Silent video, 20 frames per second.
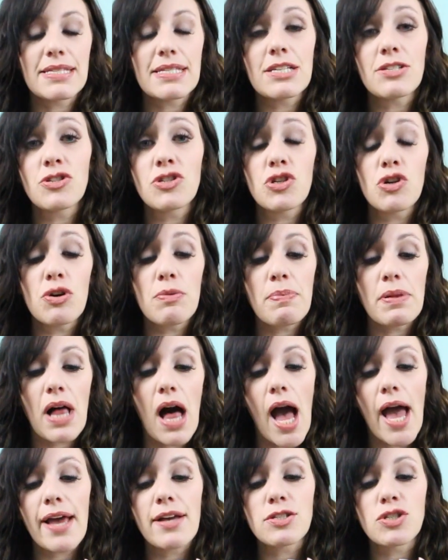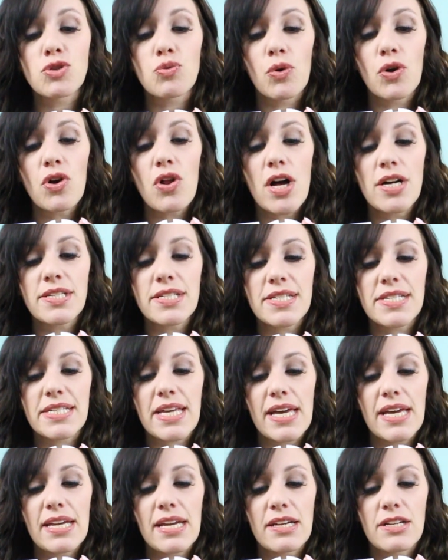It says to apply, swirl onto
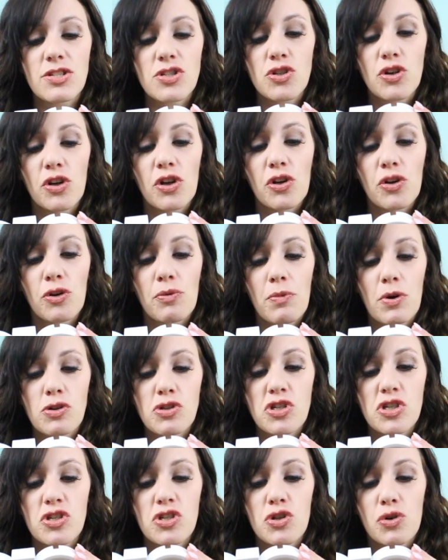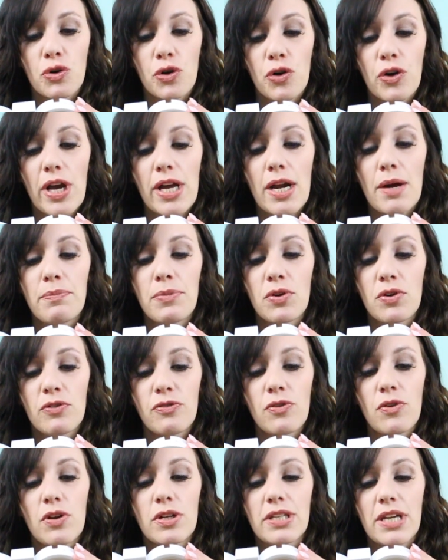skin in a circular motion to create a
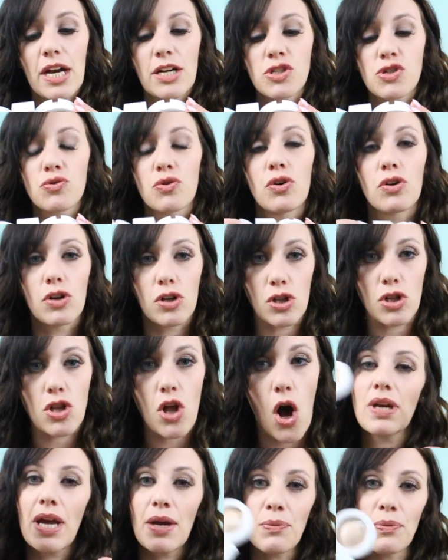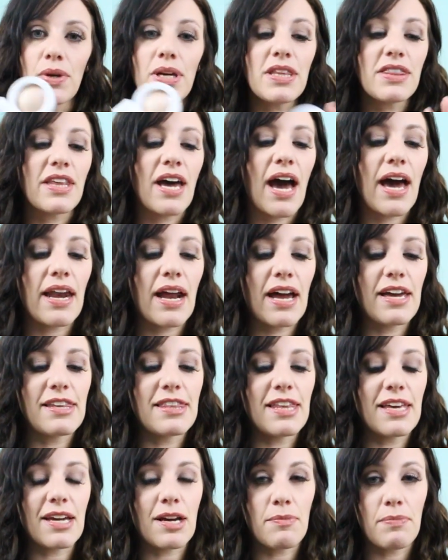beautiful natural glow. When I read that, I
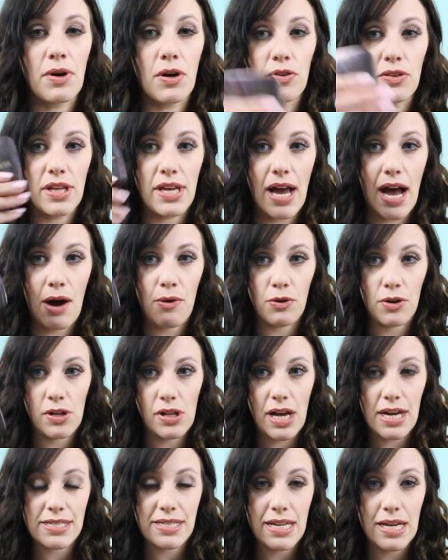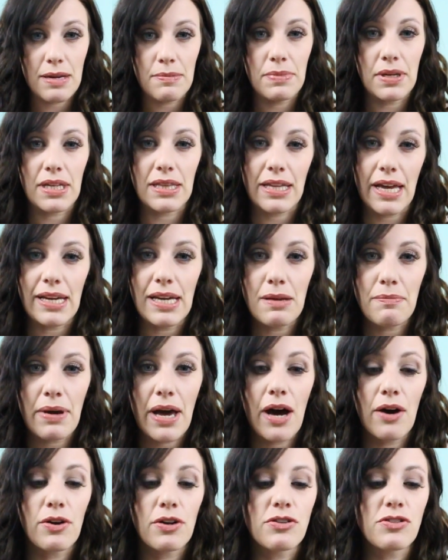think about the Hourglass Ambient Lighting
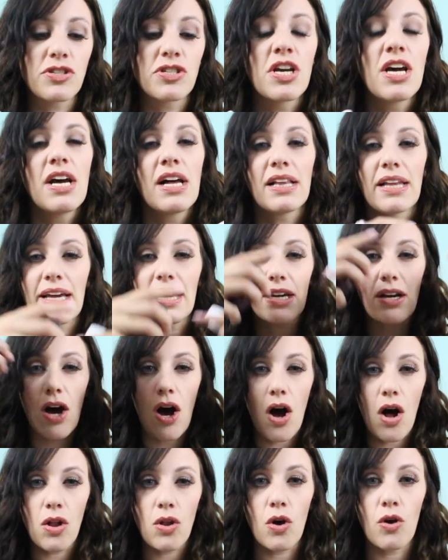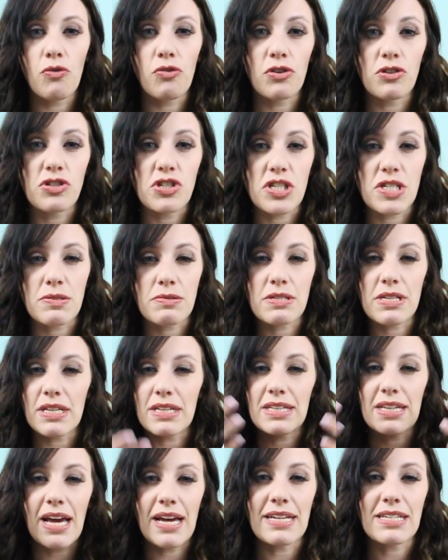Powders, like an all over just
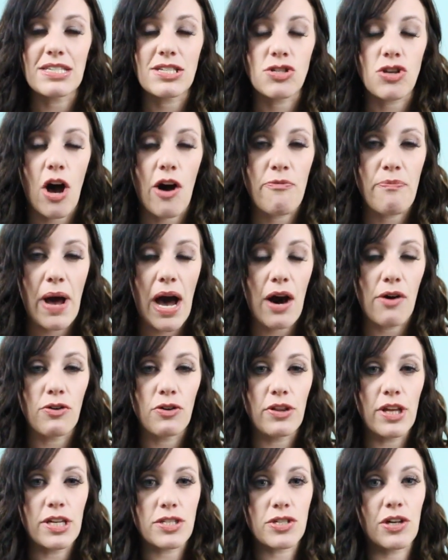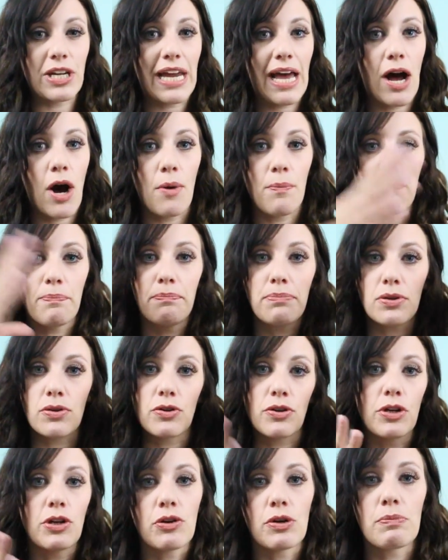nice soft powder that's going to help
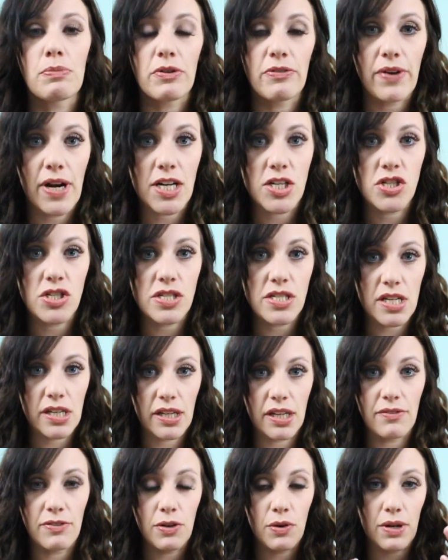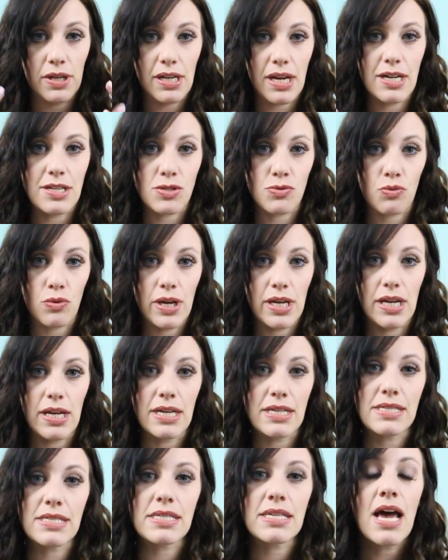blur your imperfections and give you a nice
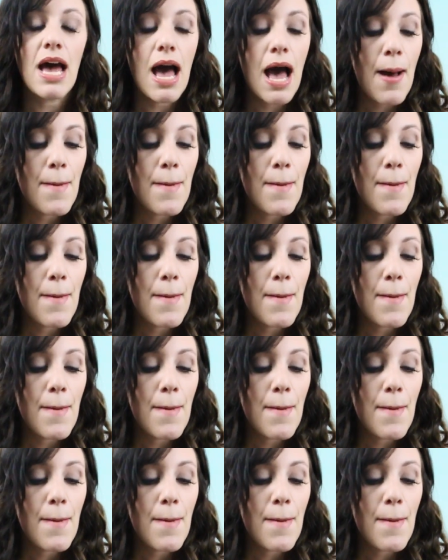radiance.